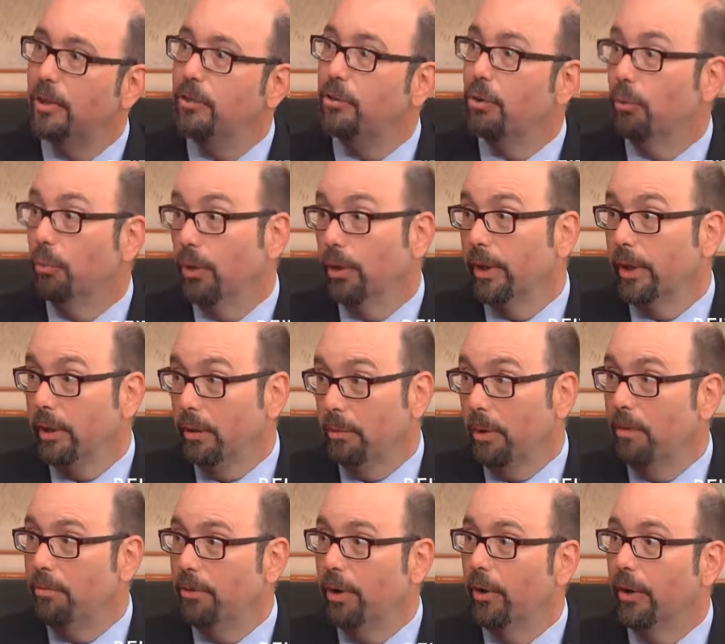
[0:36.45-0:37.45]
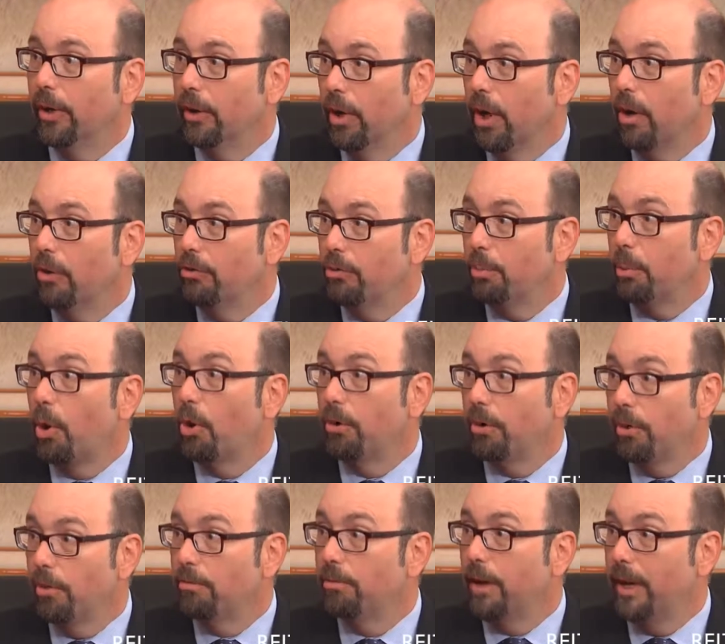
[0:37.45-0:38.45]
to really a, a very large part
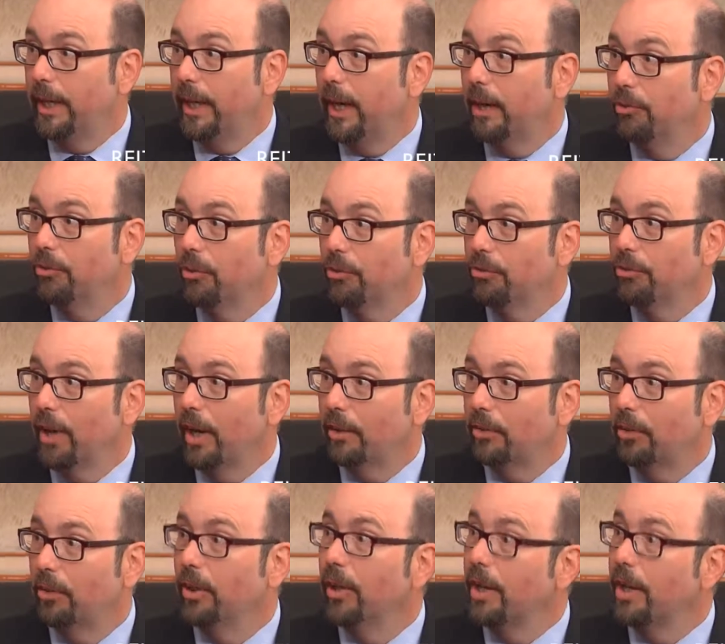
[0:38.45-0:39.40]
of the financial sector.